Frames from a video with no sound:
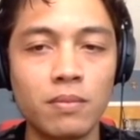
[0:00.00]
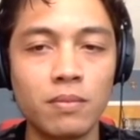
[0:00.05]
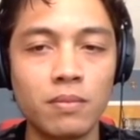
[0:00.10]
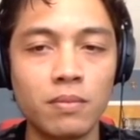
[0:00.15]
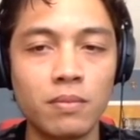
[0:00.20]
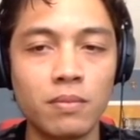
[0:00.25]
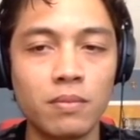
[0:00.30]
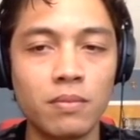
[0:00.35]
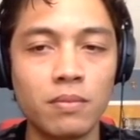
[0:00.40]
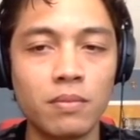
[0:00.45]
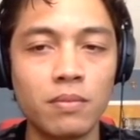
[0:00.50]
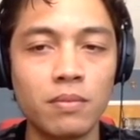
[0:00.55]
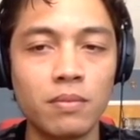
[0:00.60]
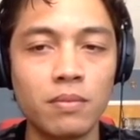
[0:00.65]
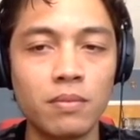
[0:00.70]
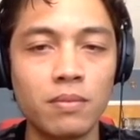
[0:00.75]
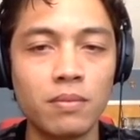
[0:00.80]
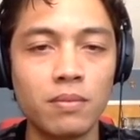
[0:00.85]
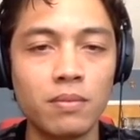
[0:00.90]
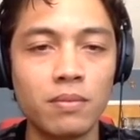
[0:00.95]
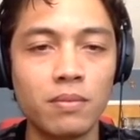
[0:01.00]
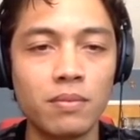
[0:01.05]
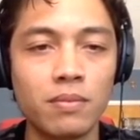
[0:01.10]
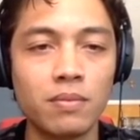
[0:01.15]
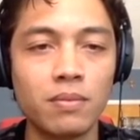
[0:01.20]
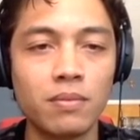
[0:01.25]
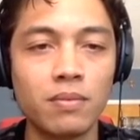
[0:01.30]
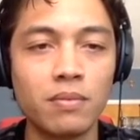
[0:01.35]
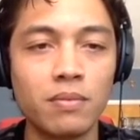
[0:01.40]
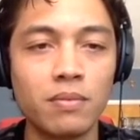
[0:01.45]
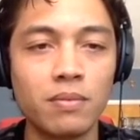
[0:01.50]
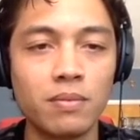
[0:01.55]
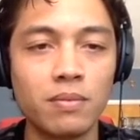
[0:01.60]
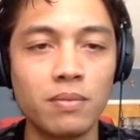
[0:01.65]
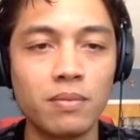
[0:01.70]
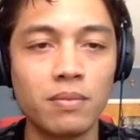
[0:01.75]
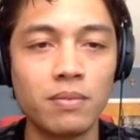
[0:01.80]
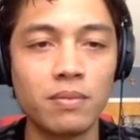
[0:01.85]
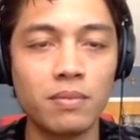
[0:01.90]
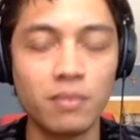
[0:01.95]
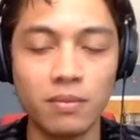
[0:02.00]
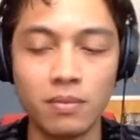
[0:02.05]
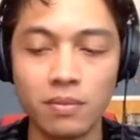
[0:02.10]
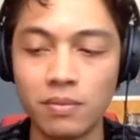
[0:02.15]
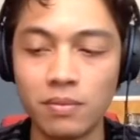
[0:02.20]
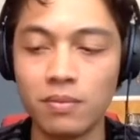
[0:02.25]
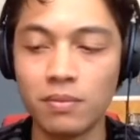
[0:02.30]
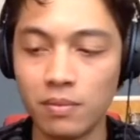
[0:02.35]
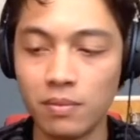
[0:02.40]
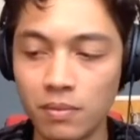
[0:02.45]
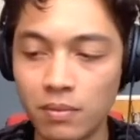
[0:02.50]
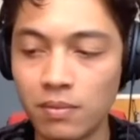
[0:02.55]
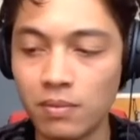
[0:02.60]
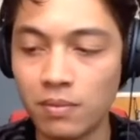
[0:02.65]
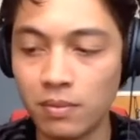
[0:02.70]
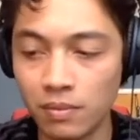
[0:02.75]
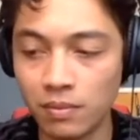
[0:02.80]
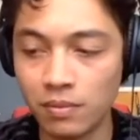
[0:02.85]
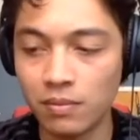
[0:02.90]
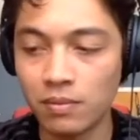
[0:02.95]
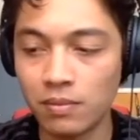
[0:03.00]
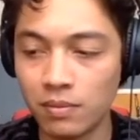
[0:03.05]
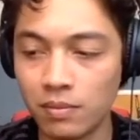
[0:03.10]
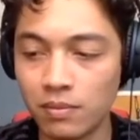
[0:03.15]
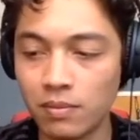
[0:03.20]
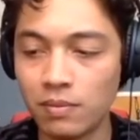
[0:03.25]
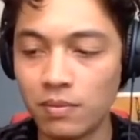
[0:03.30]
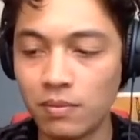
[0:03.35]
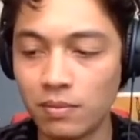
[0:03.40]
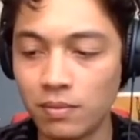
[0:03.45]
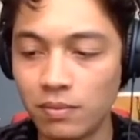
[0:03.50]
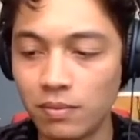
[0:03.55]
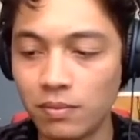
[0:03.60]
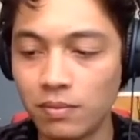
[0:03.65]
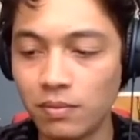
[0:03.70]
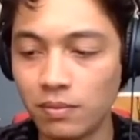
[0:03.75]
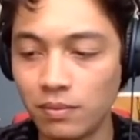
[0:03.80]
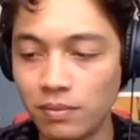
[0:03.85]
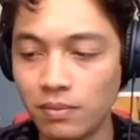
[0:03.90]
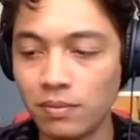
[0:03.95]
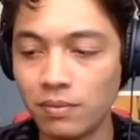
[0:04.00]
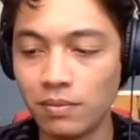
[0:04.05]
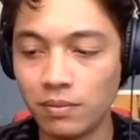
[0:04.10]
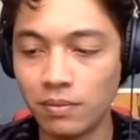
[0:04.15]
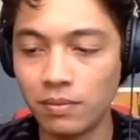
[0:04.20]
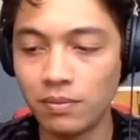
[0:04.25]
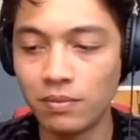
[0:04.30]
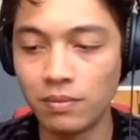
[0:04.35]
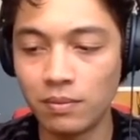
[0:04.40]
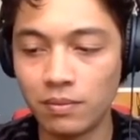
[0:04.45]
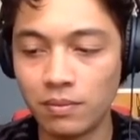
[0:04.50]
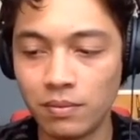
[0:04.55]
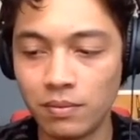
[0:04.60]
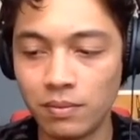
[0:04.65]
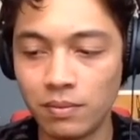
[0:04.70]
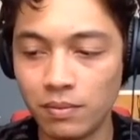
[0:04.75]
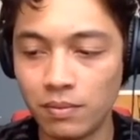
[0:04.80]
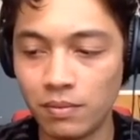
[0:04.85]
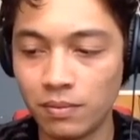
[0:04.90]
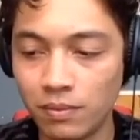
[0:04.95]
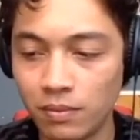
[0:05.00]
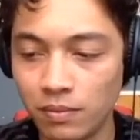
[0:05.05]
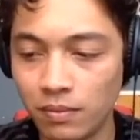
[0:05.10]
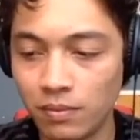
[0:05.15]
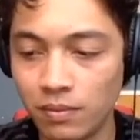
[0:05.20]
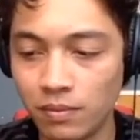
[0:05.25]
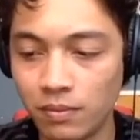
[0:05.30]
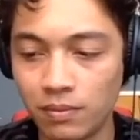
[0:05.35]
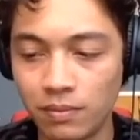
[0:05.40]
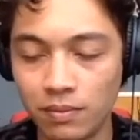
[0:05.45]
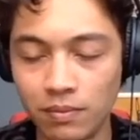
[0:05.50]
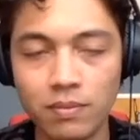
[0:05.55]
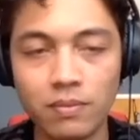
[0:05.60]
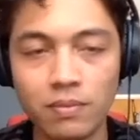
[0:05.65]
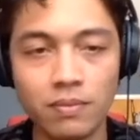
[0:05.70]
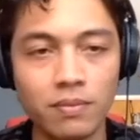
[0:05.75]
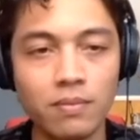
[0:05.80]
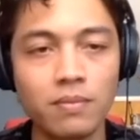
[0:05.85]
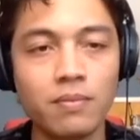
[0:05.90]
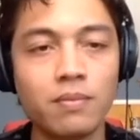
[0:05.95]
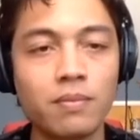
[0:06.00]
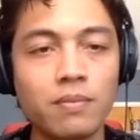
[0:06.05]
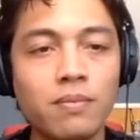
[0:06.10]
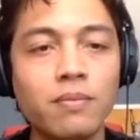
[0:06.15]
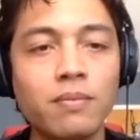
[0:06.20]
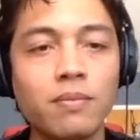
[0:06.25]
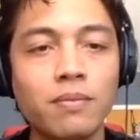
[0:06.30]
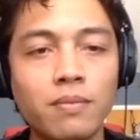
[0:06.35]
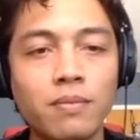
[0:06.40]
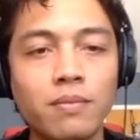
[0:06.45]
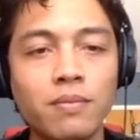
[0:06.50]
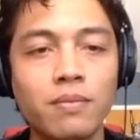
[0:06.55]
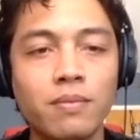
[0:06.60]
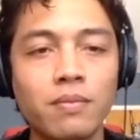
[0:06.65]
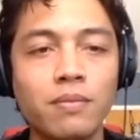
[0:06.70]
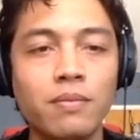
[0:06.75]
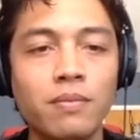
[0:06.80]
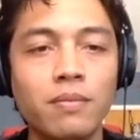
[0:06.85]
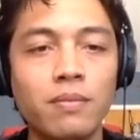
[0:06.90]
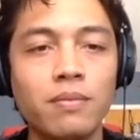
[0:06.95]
(not speaking)